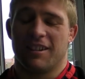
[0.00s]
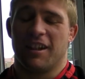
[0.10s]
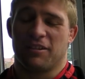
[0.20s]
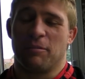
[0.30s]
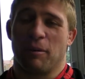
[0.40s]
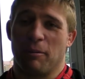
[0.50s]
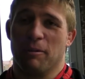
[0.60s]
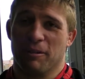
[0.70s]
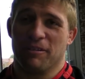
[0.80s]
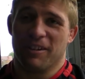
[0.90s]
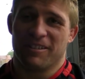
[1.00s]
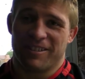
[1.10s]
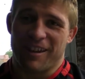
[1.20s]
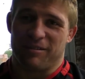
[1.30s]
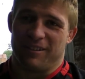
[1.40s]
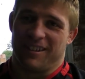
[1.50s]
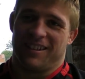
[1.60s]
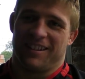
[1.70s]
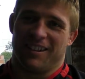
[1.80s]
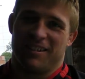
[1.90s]
Yes, I probably would have done, definitely,
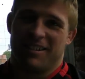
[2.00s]
you know.